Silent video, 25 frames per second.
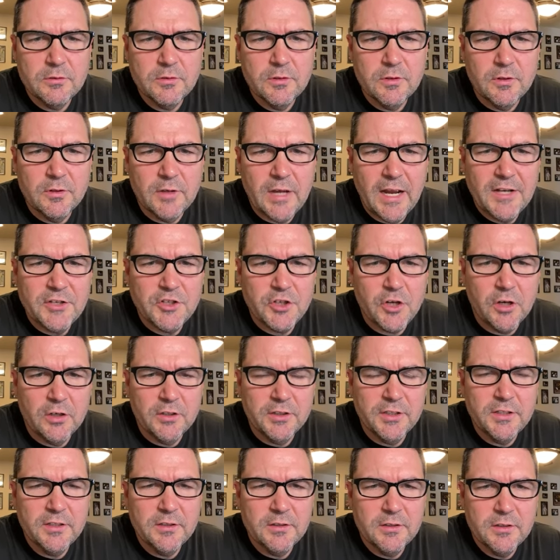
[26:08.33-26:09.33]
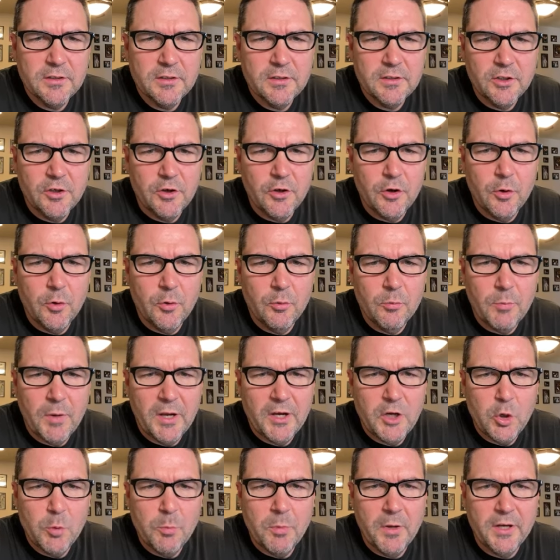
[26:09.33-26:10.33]
Hi, Charlie. You're my
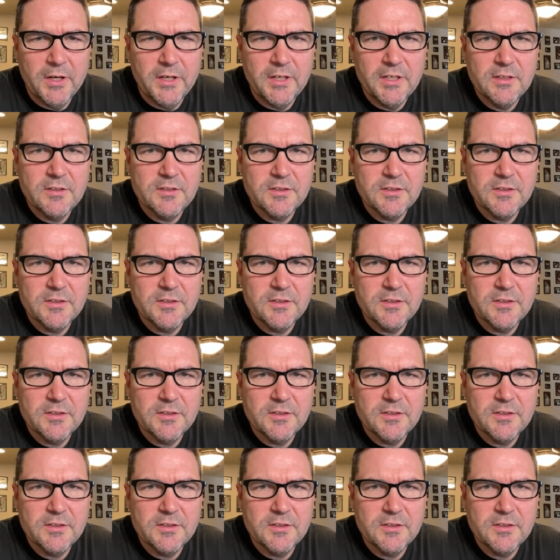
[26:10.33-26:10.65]
new buddy,